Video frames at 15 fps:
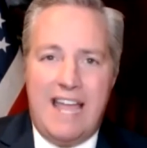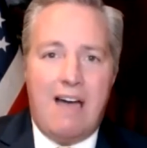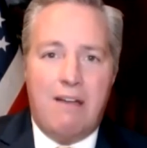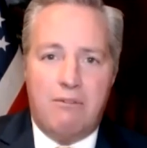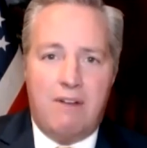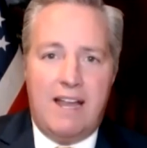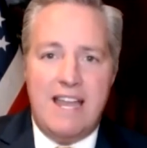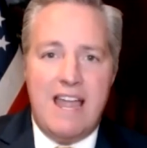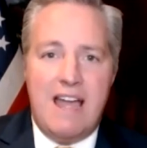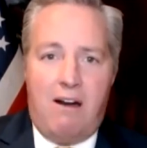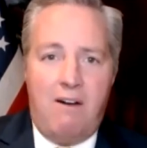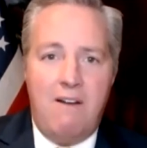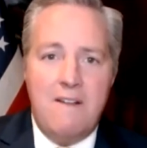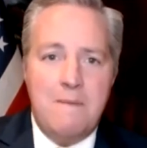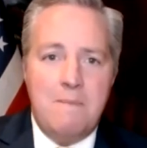down right
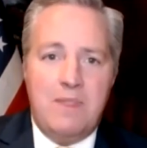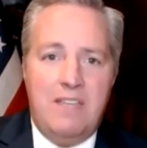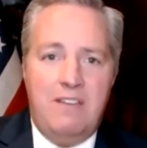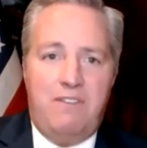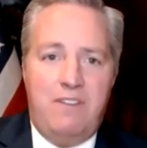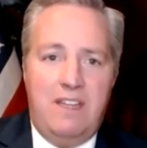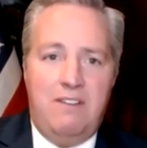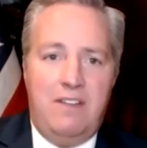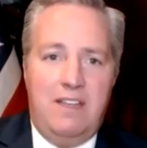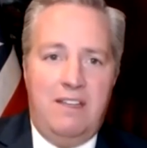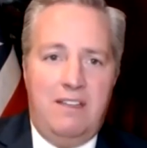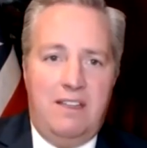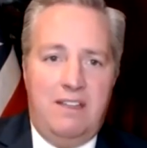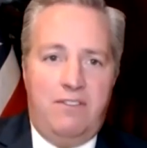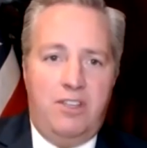now.
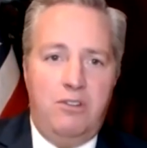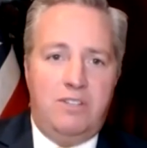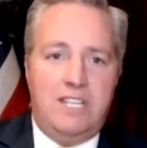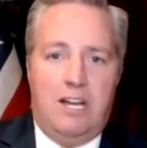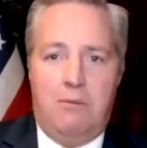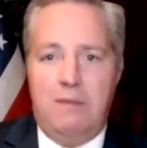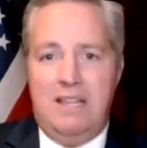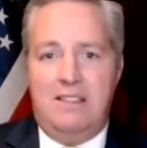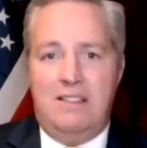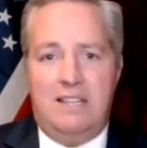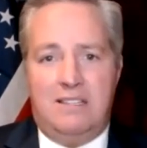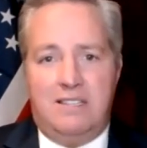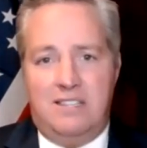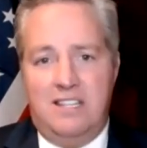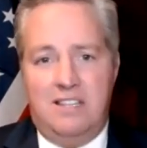If you tell me
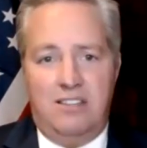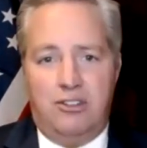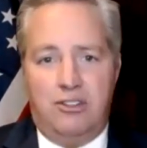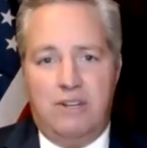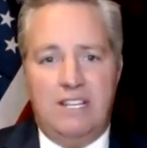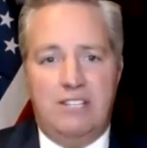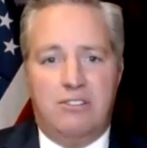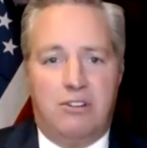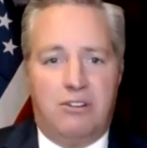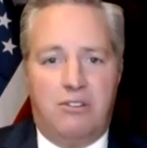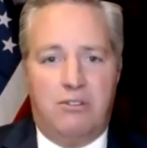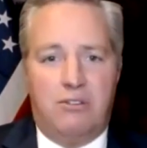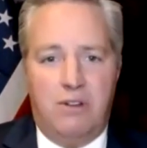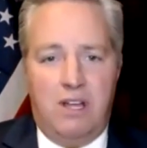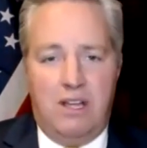that the trees are
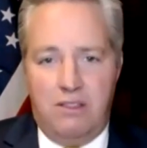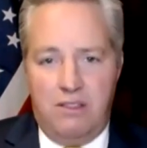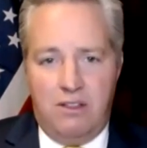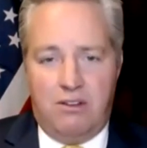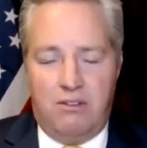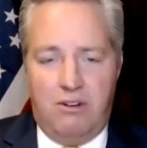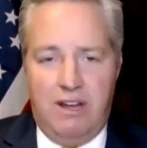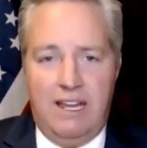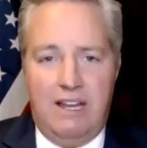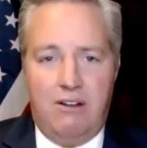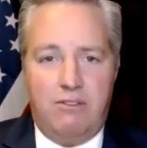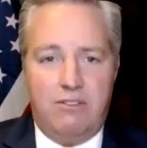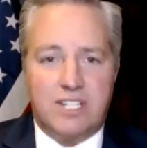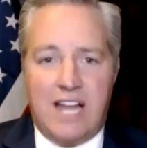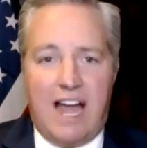the green
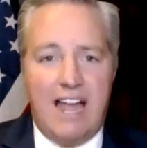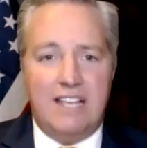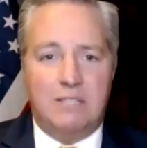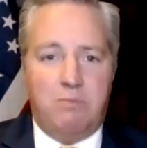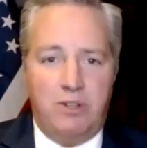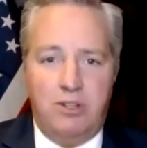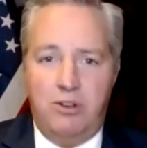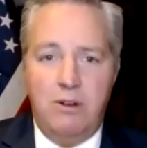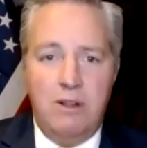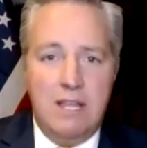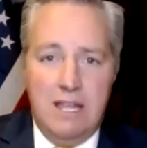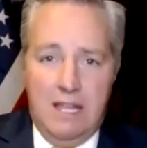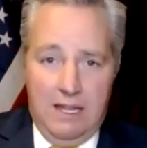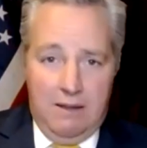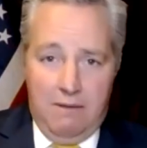or the sky is blue,
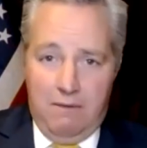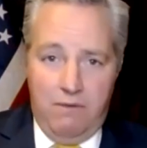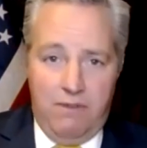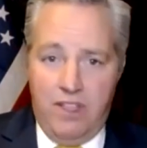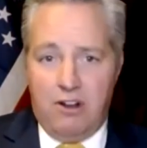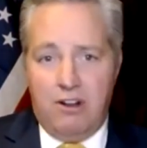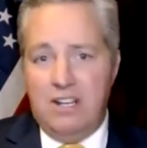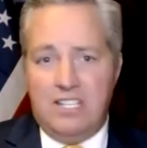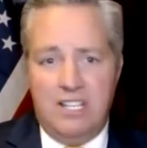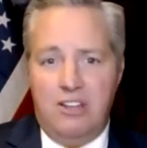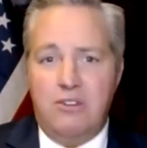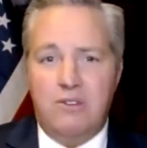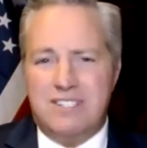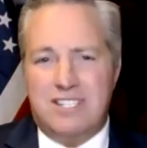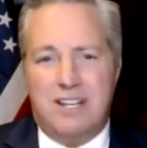they're going to tell
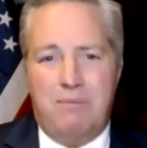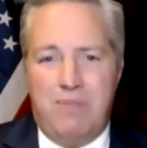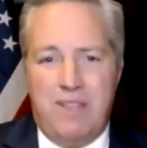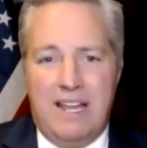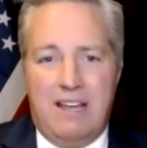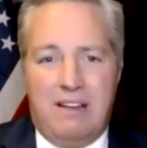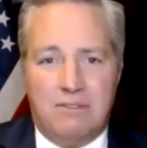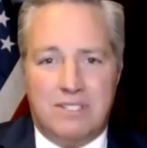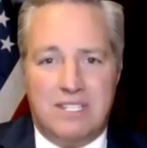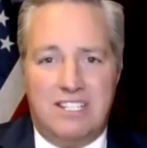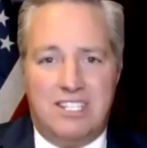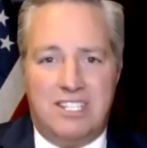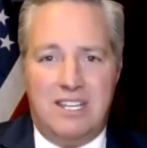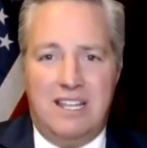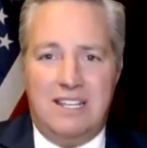you it's something else.
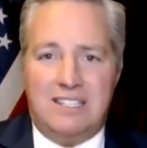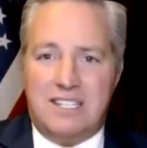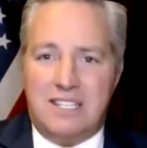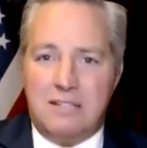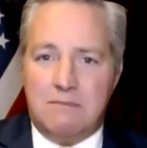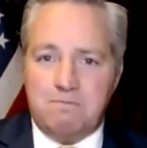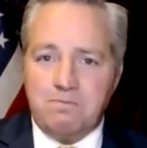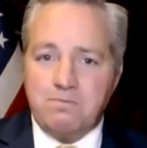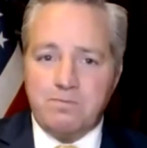It's